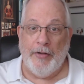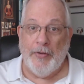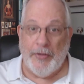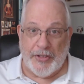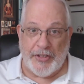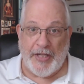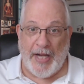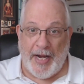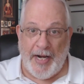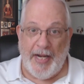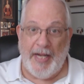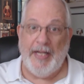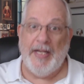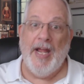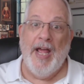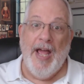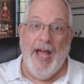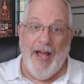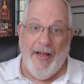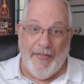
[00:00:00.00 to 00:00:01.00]
You studied.
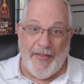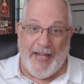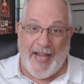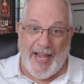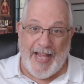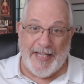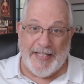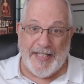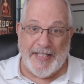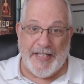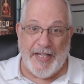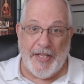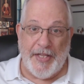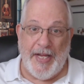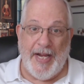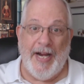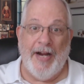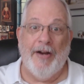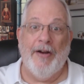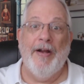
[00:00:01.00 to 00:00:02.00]
The answers are
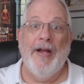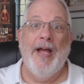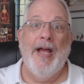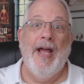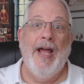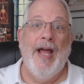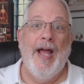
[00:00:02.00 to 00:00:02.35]
there.